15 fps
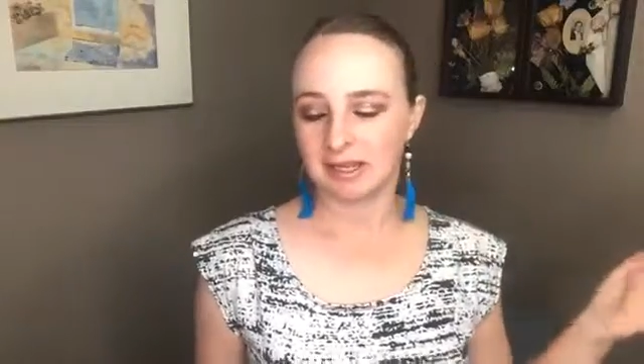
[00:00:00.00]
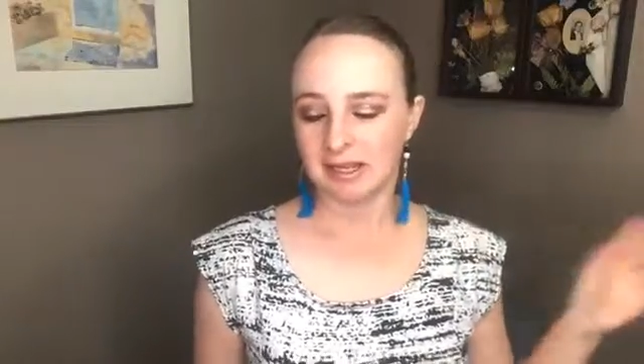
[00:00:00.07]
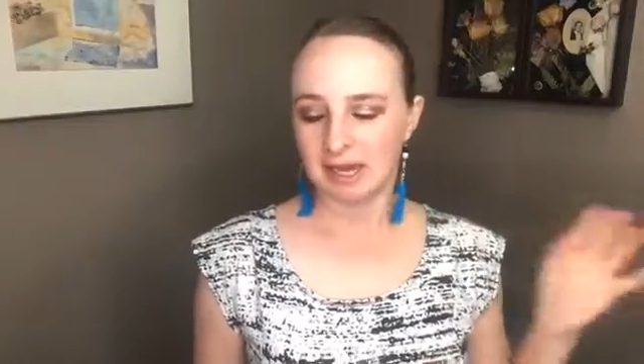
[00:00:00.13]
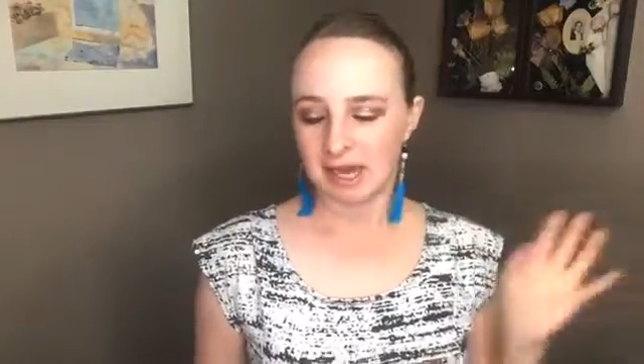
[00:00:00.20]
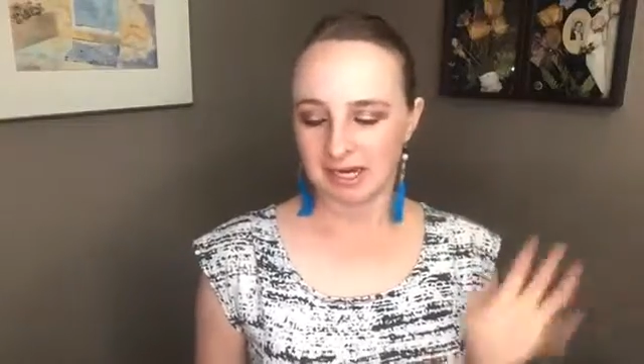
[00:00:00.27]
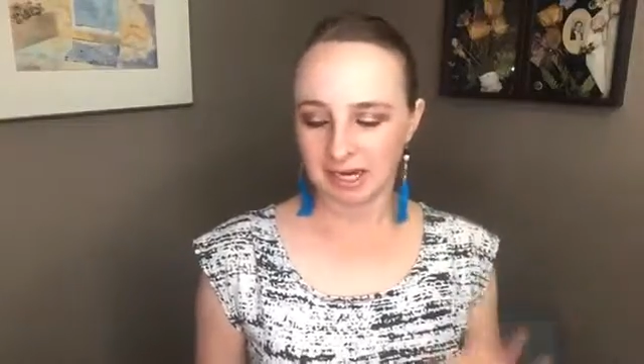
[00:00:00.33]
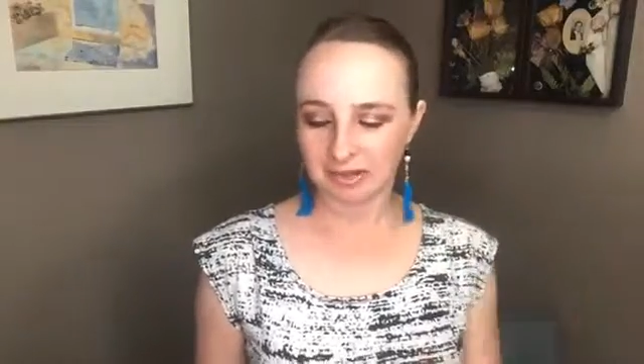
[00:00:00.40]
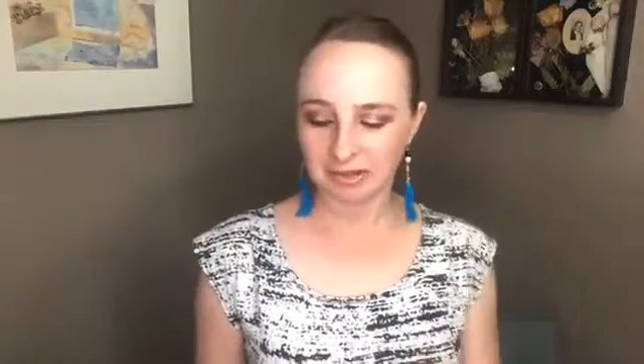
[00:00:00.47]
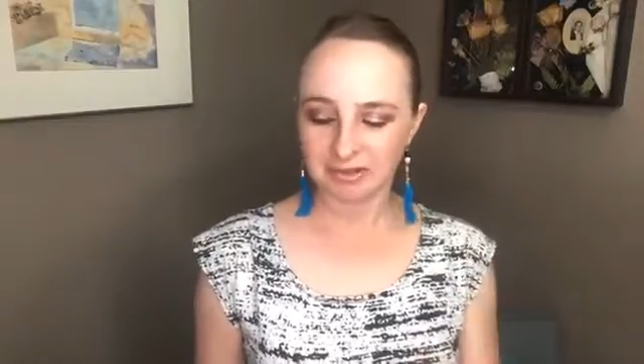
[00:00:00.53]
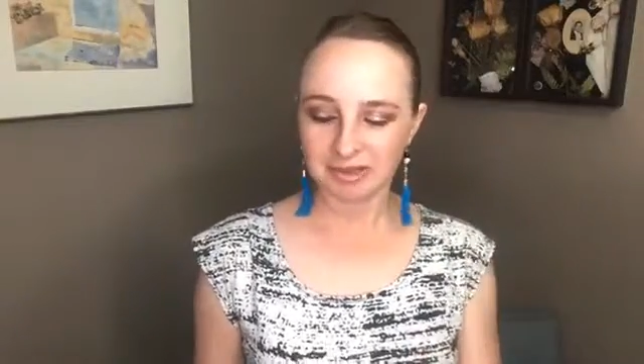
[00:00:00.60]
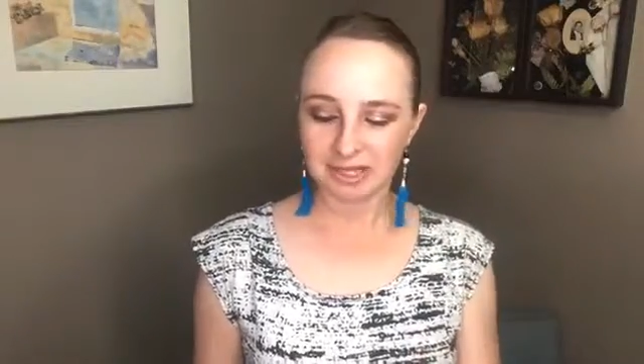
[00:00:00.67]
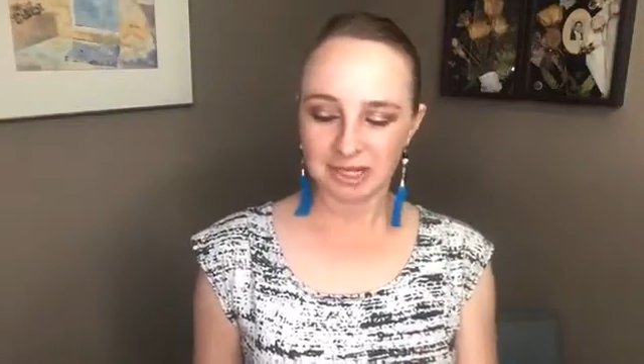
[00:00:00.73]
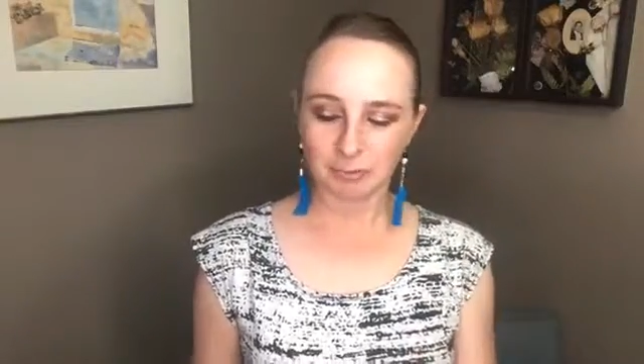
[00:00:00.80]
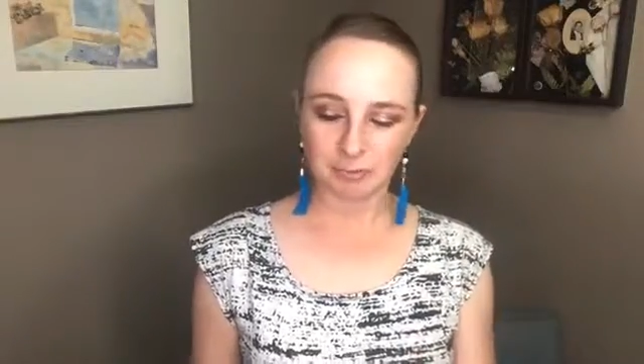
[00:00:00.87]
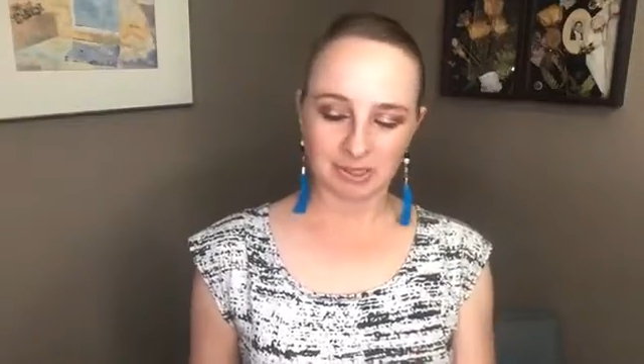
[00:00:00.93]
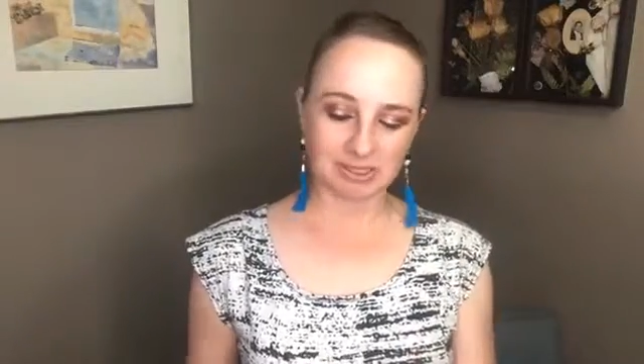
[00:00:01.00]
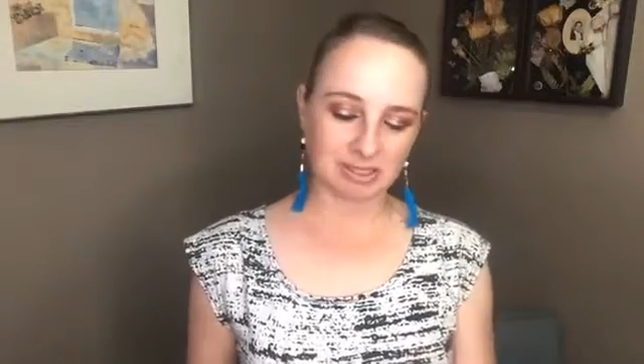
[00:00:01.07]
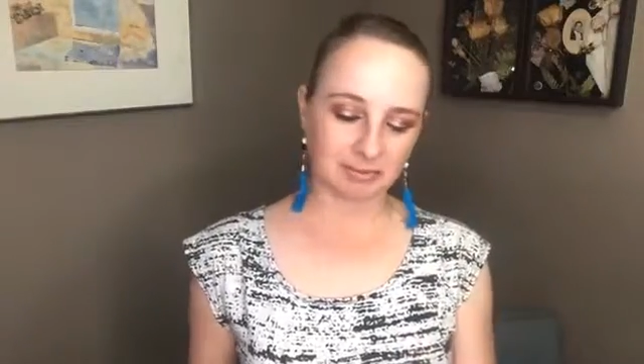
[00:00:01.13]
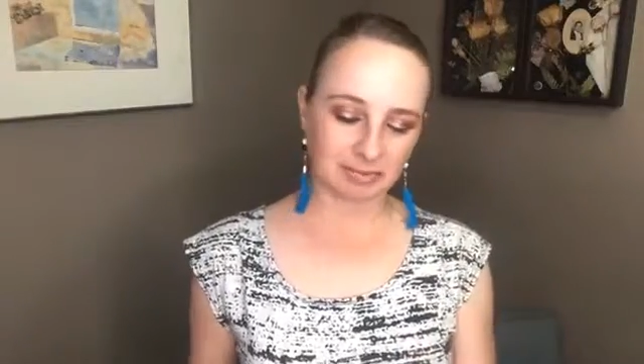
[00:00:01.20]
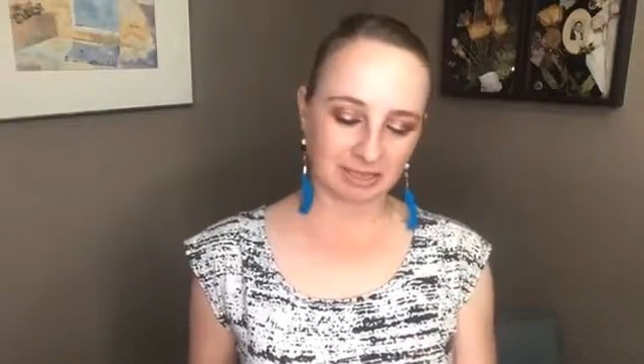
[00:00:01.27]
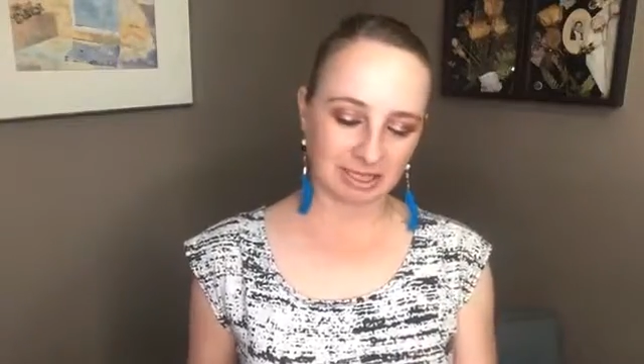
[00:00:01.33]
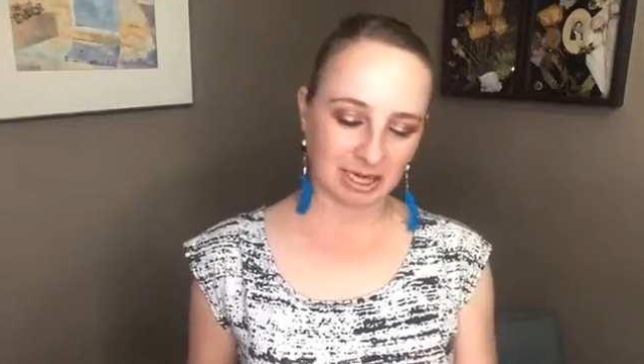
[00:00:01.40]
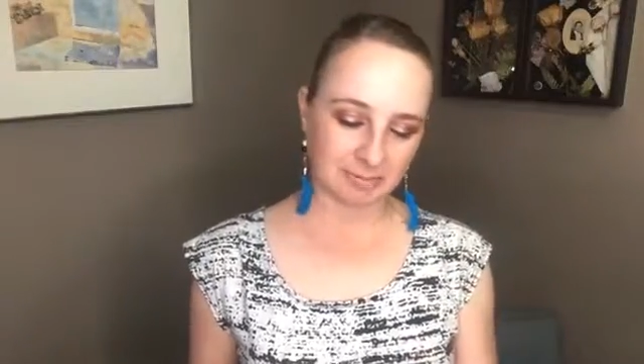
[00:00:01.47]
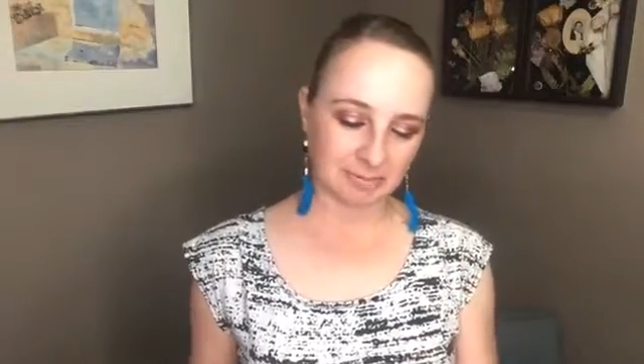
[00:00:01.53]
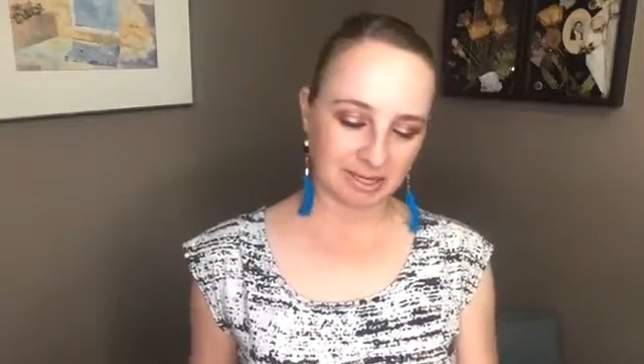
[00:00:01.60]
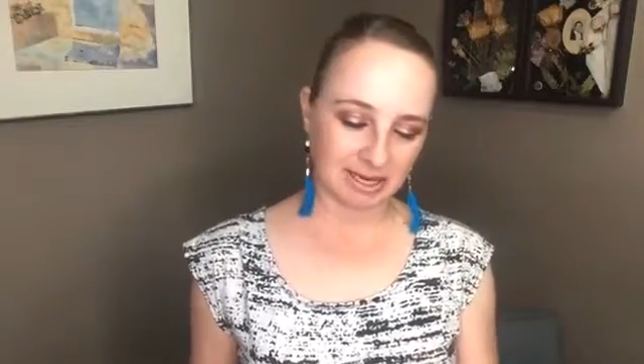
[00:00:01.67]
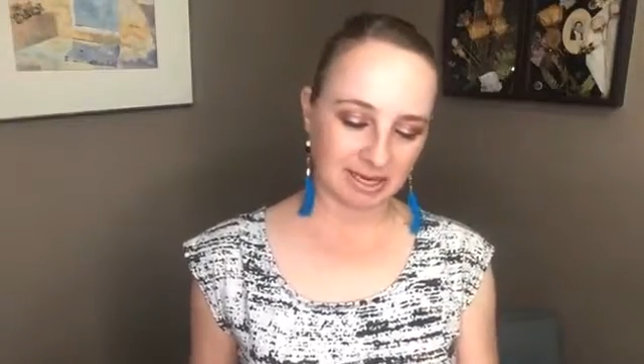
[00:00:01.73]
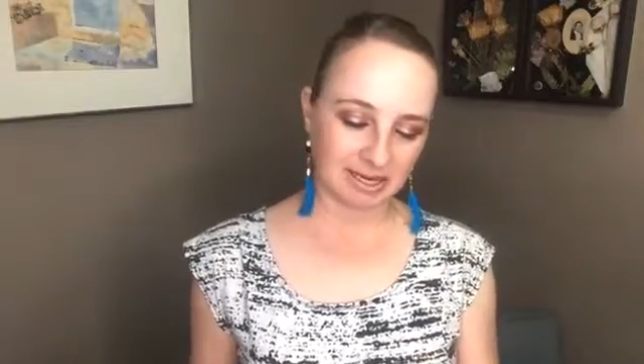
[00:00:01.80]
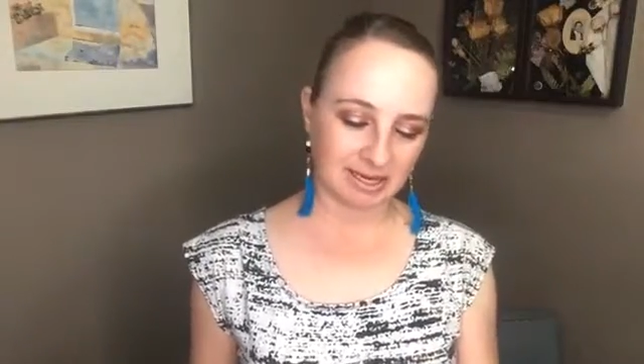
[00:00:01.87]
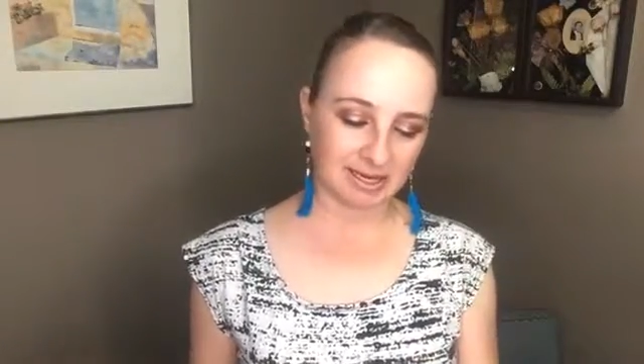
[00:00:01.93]
Another thing I wanted to bring up
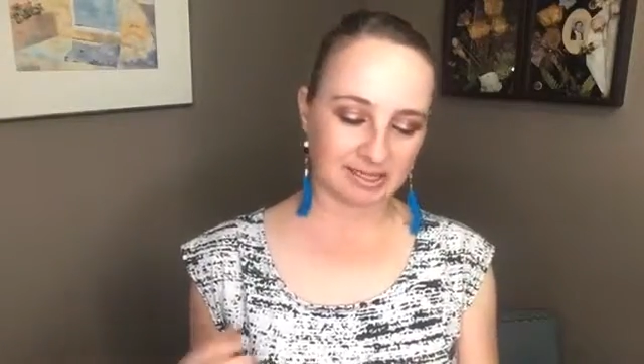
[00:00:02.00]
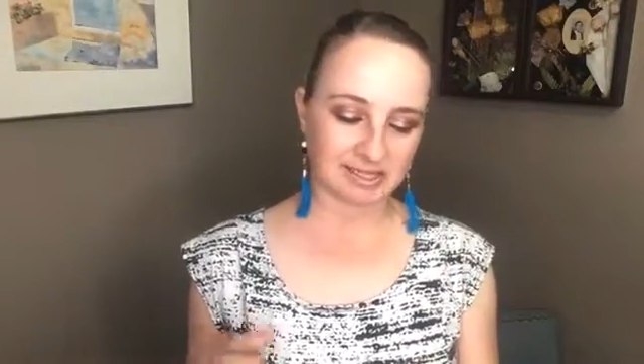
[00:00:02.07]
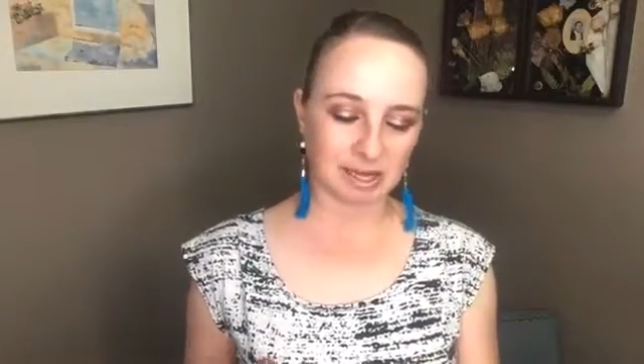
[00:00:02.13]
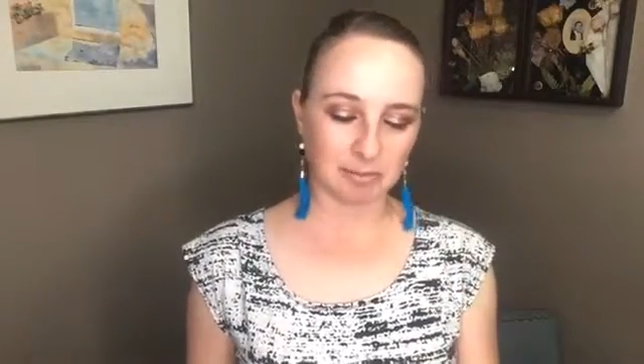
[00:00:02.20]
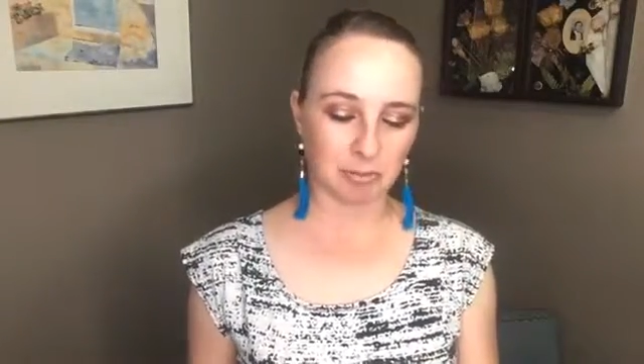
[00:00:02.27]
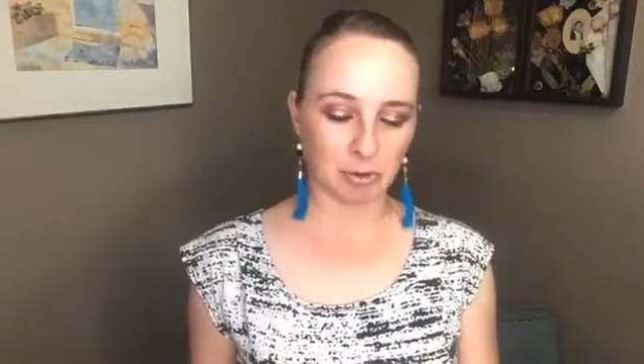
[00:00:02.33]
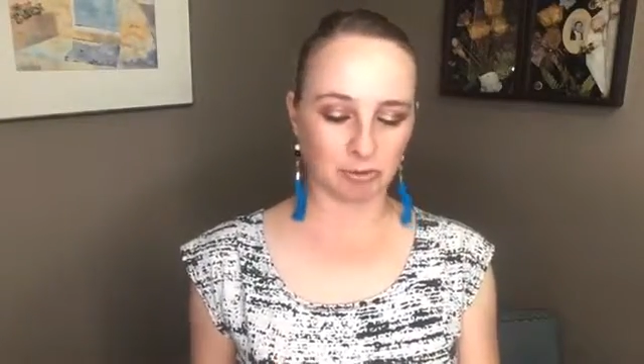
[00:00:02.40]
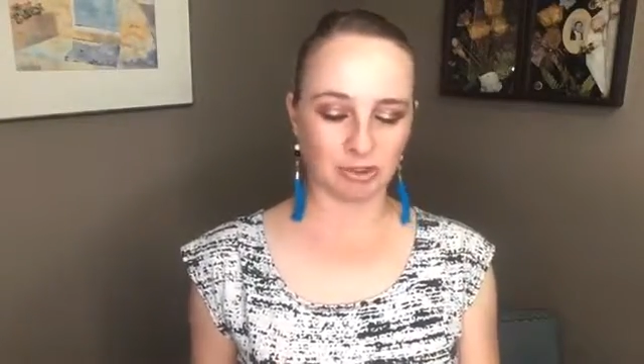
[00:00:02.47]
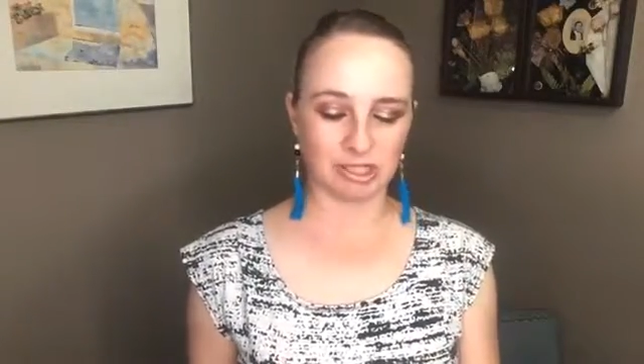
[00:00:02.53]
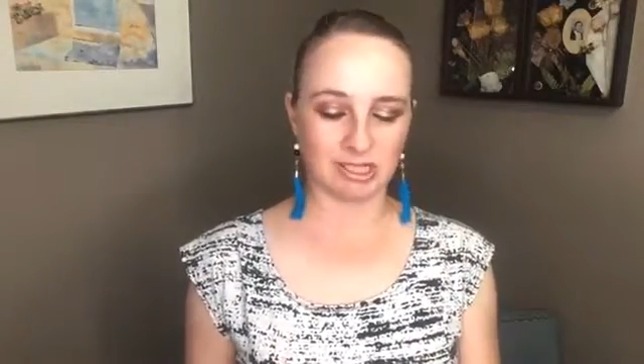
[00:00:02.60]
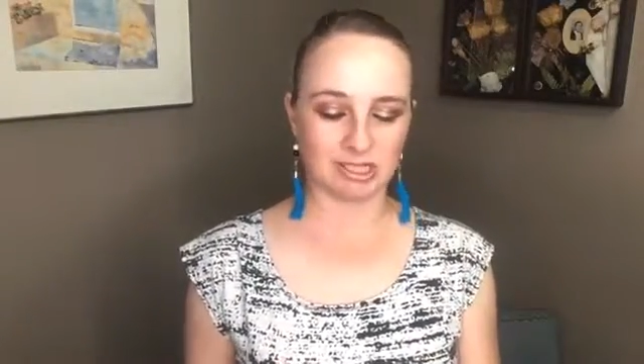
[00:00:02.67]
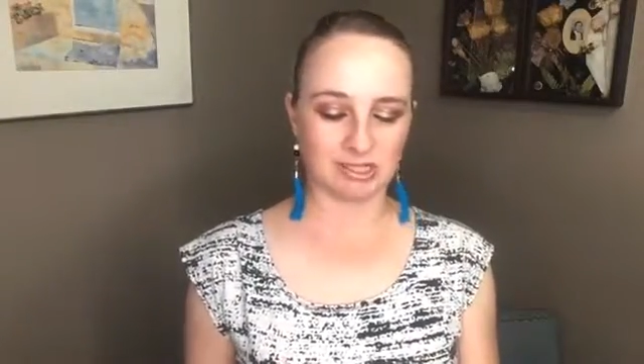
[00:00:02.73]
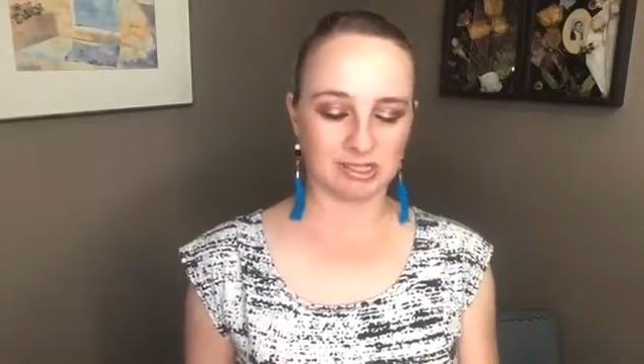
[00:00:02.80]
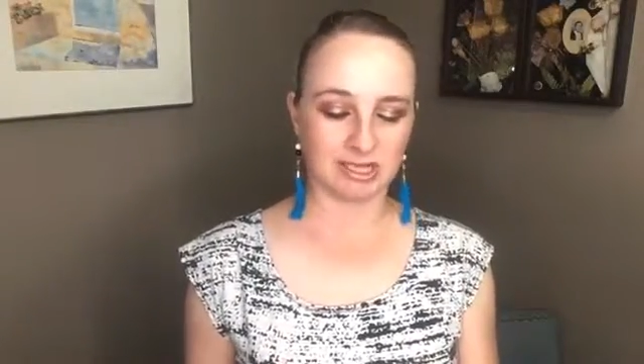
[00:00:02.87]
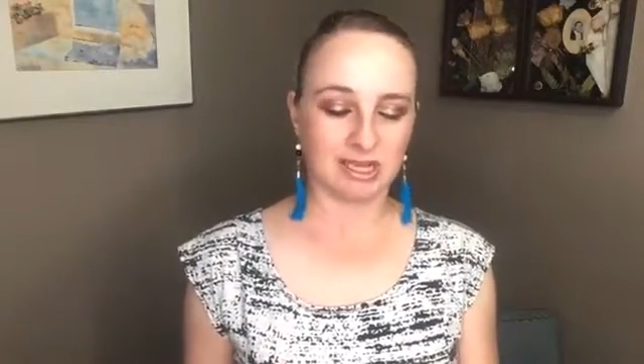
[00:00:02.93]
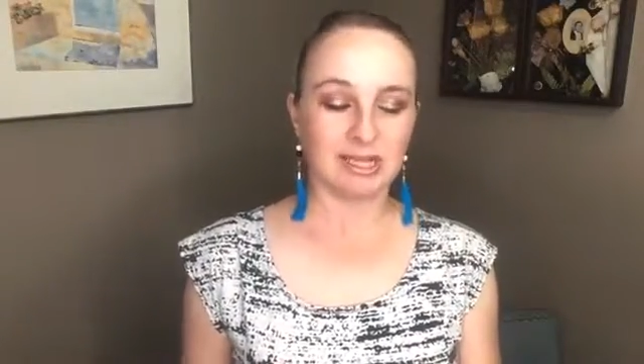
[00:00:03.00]
is emojis.